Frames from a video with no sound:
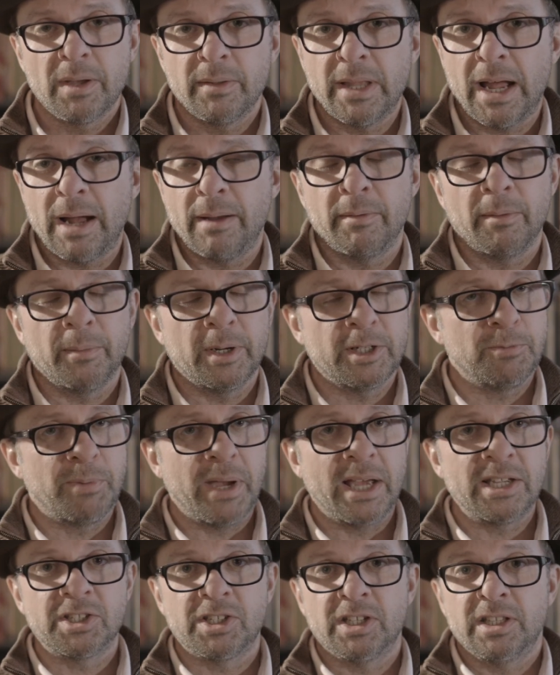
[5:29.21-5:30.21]
Not much
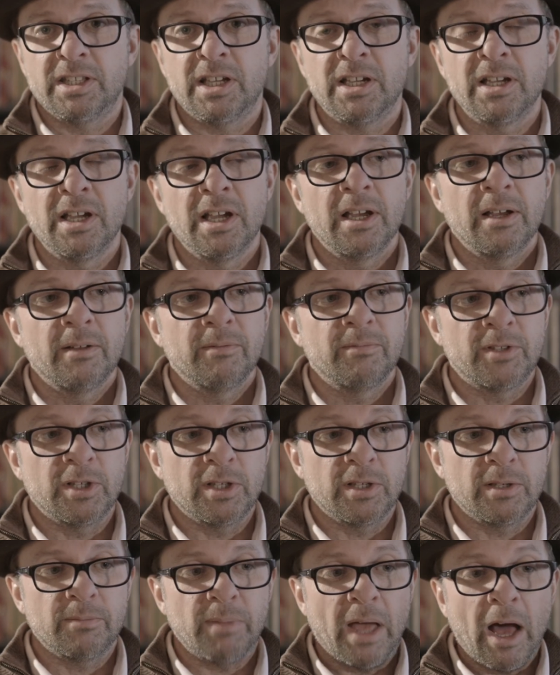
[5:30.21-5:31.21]
bass to the
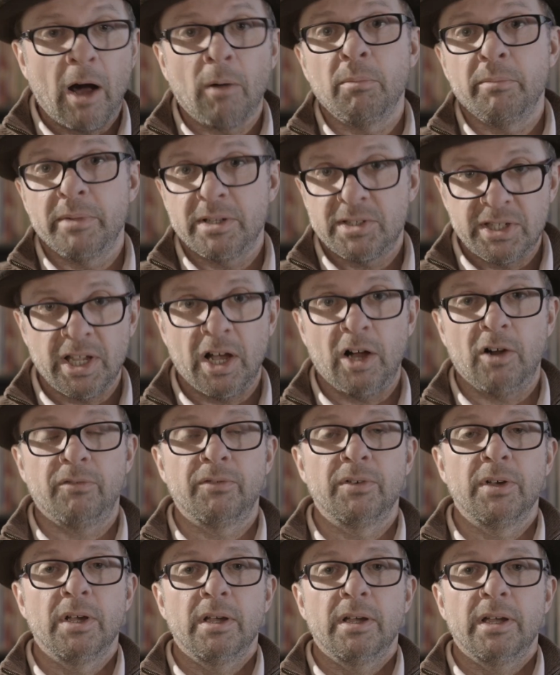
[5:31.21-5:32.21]
album itself.